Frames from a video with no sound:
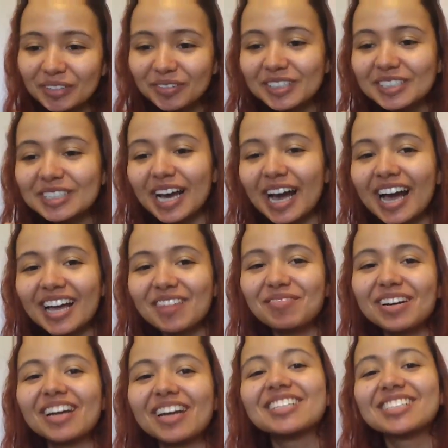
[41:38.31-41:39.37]
for Ty,
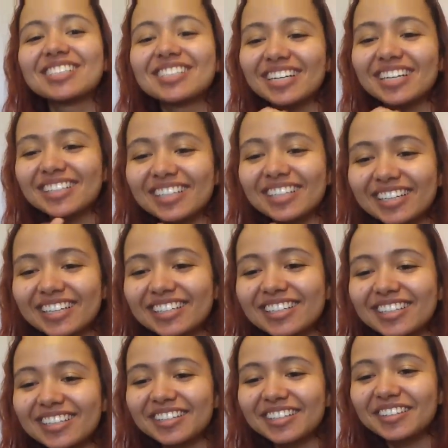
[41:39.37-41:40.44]
but I just thought like,
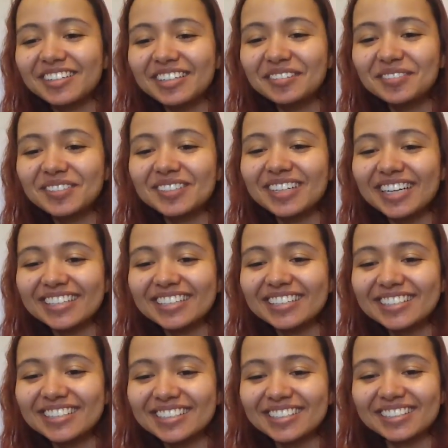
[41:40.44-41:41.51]
you're evil and
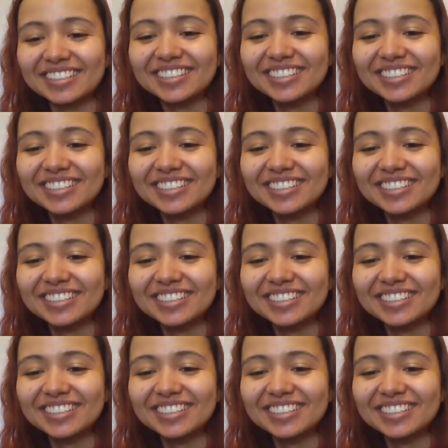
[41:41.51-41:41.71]
this is your